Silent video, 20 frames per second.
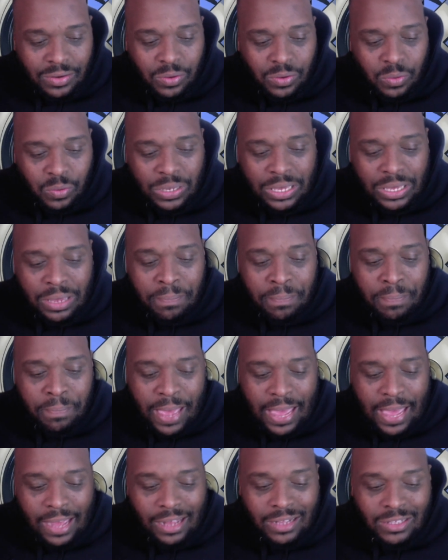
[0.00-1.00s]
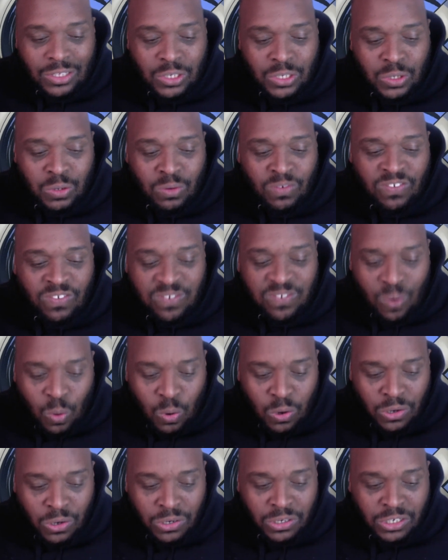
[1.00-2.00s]
We get back to
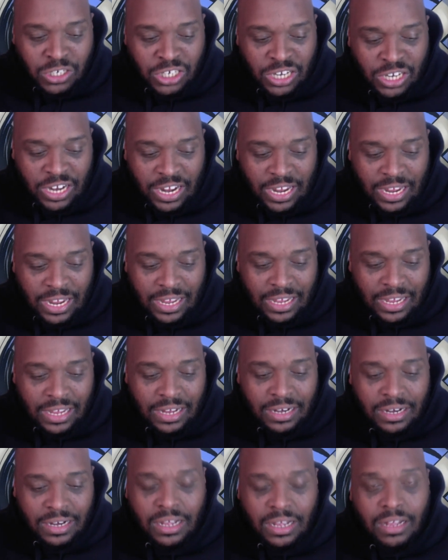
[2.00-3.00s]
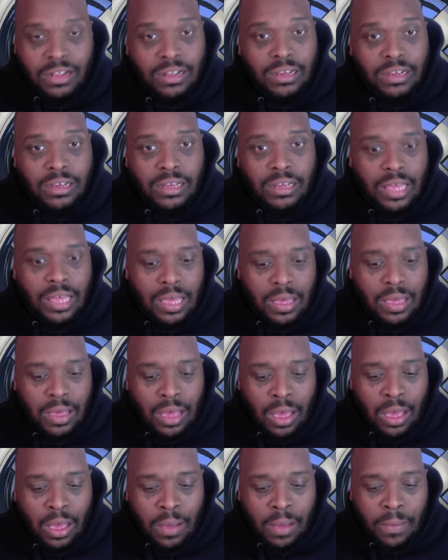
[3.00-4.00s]
Forge and
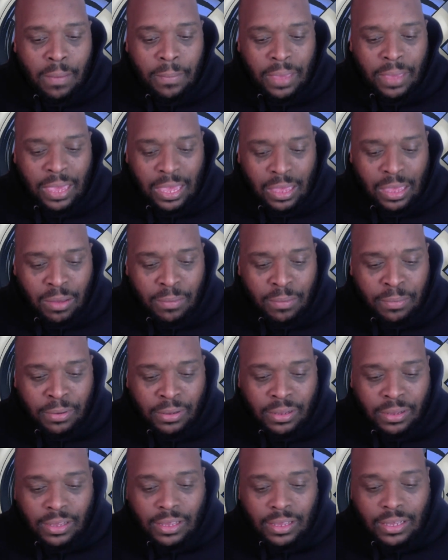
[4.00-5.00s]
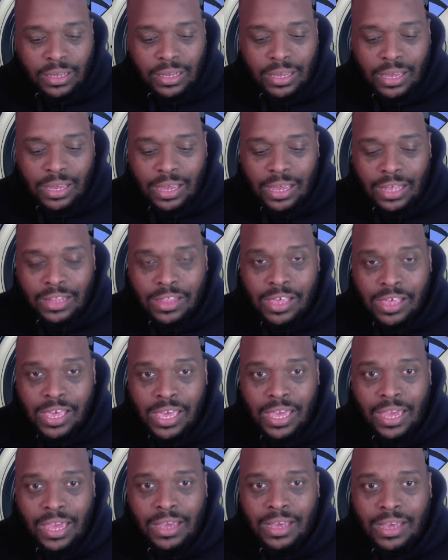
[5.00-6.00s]
um M.
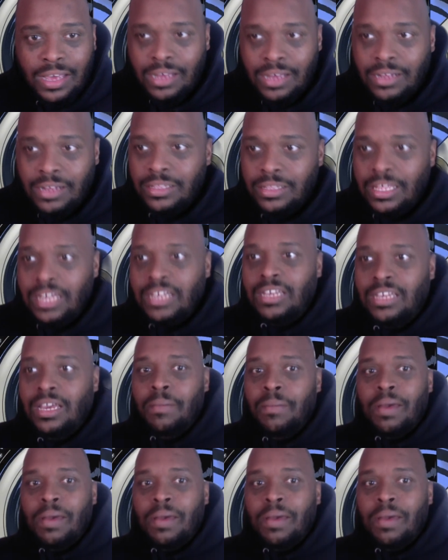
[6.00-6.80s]
They they come